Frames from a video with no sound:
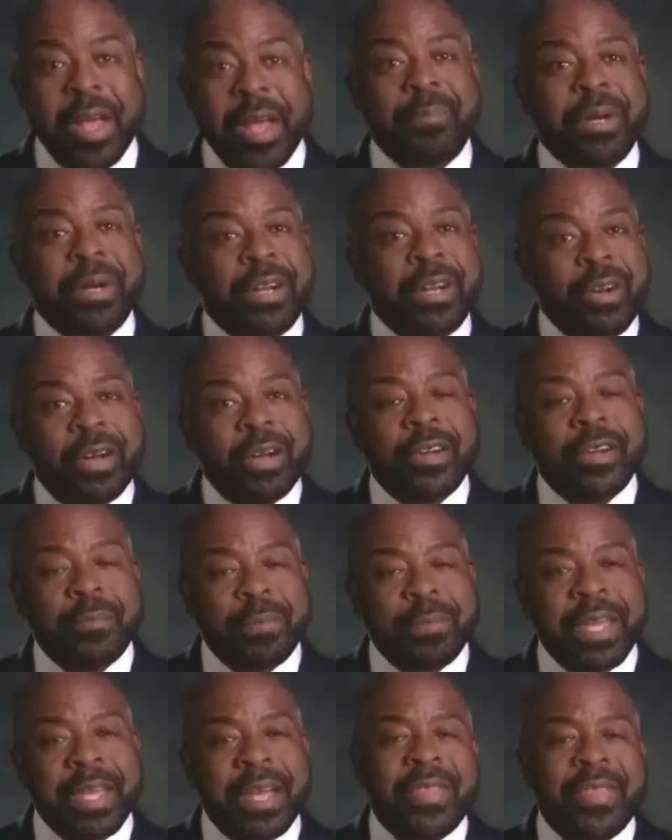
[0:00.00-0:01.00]
But in order to
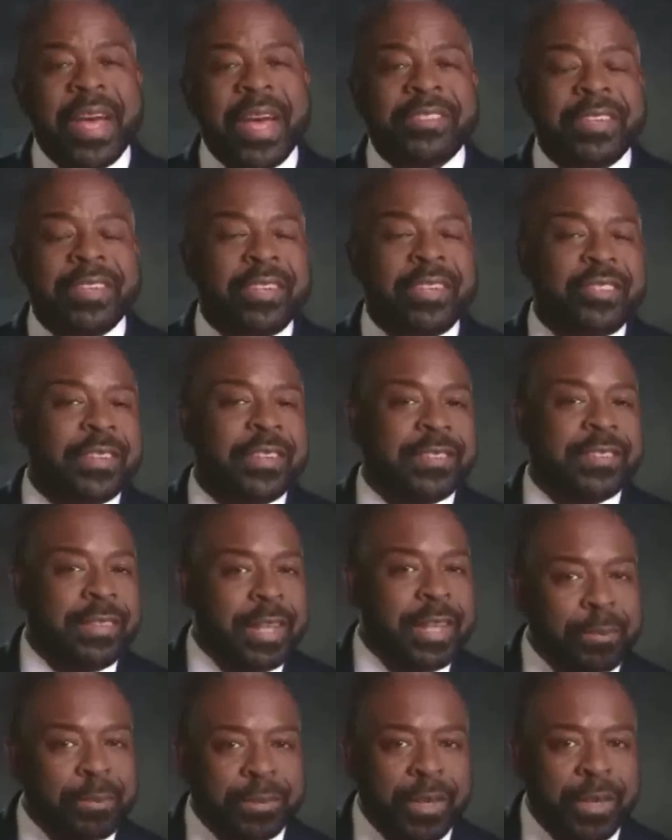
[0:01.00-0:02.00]
be here, that's not just
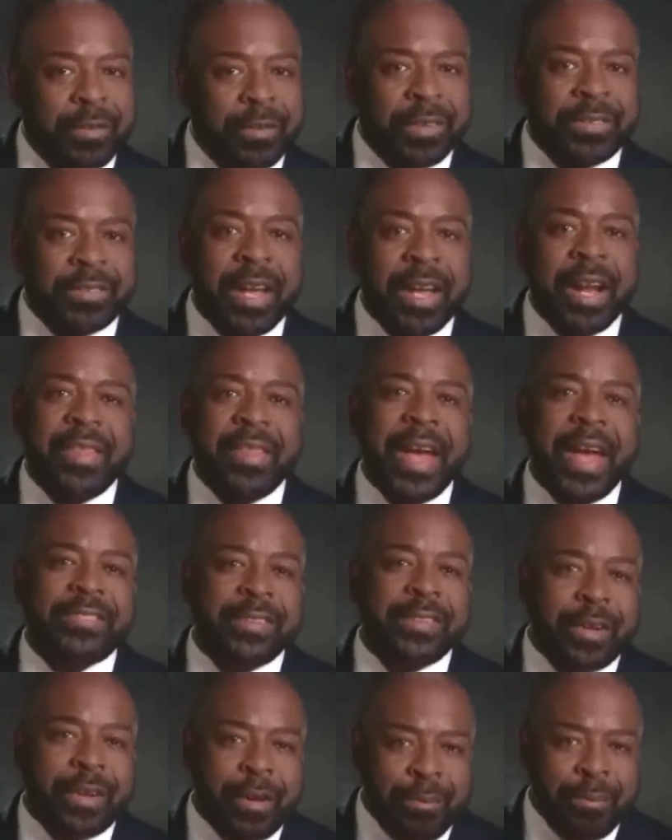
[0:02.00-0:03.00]
lip service, that's
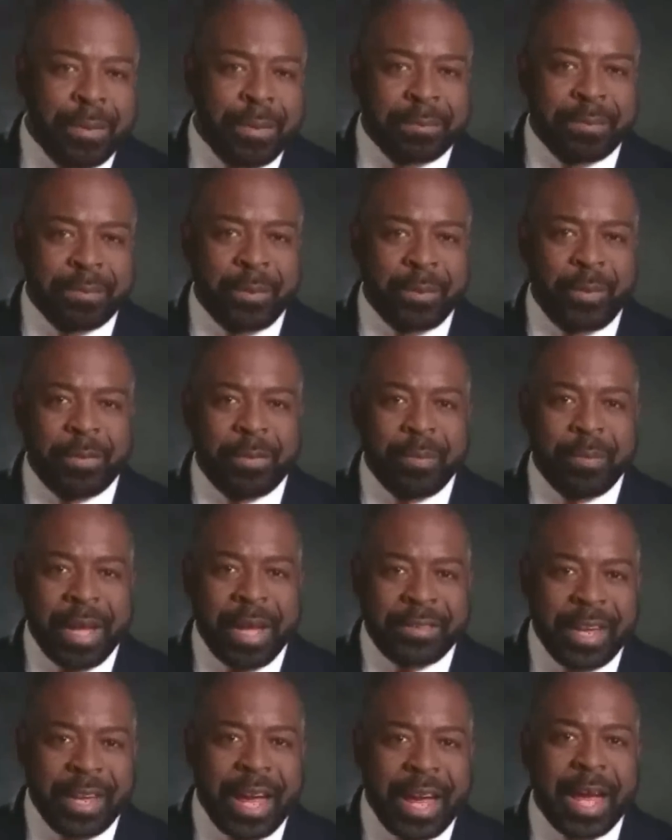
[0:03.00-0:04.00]
a commitment with my
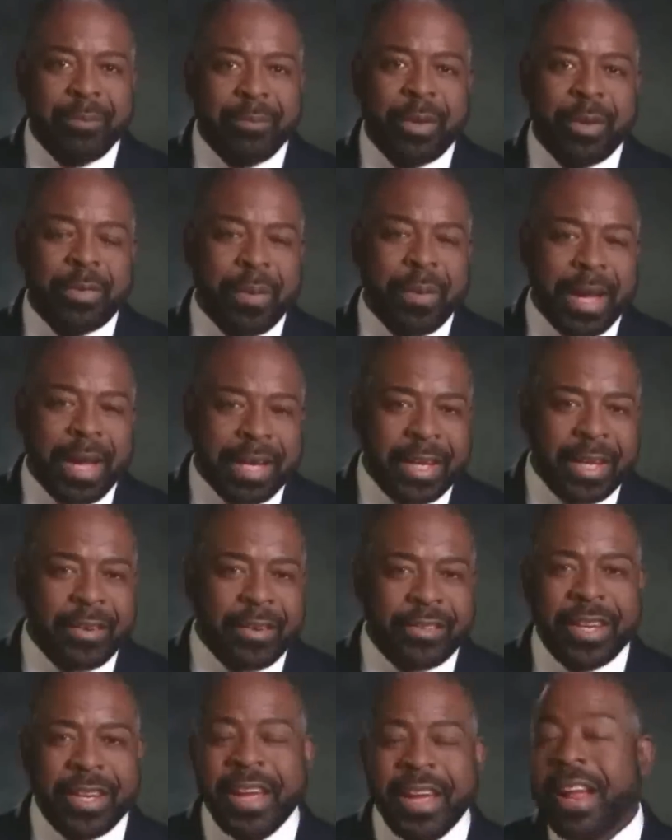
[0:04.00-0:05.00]
time, with my
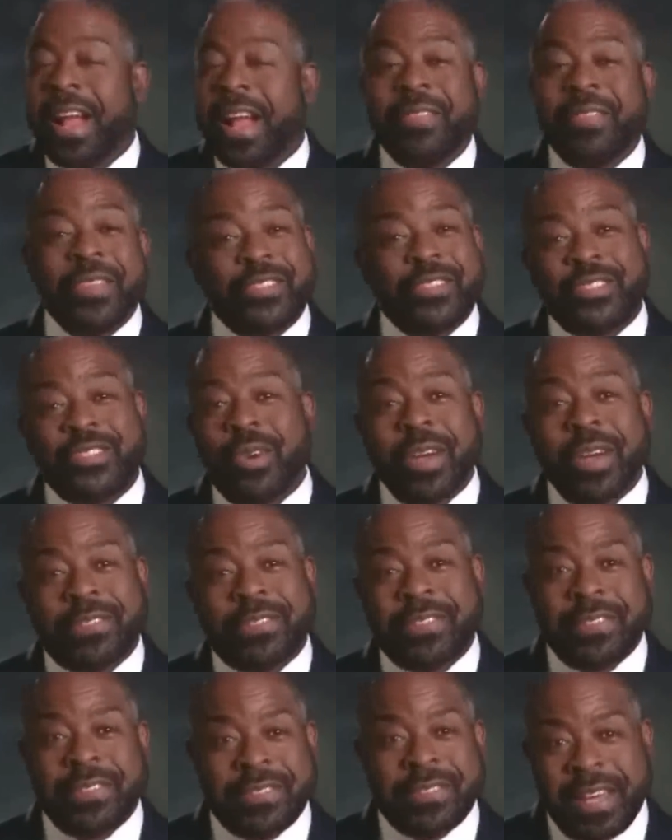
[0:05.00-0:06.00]
energy, and the
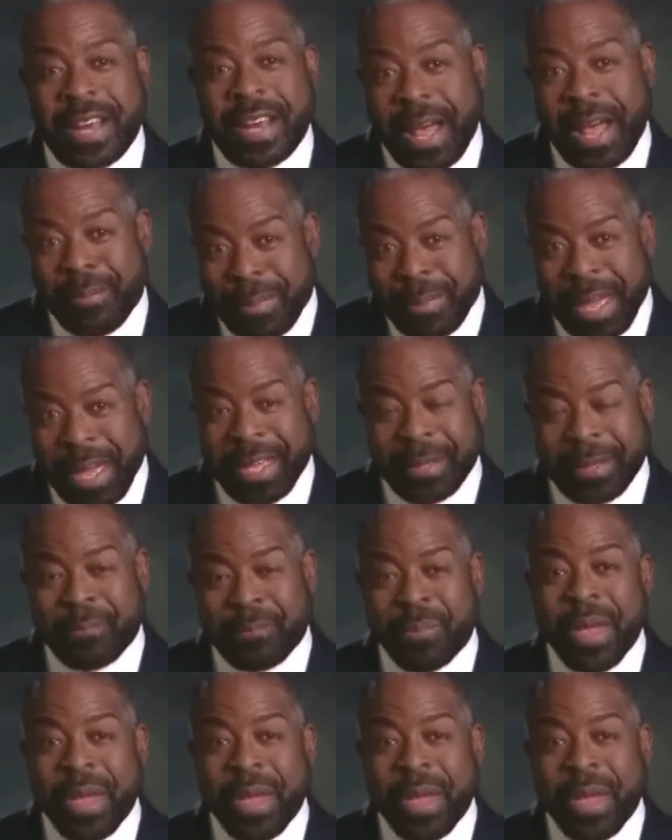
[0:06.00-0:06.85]
choices that I make.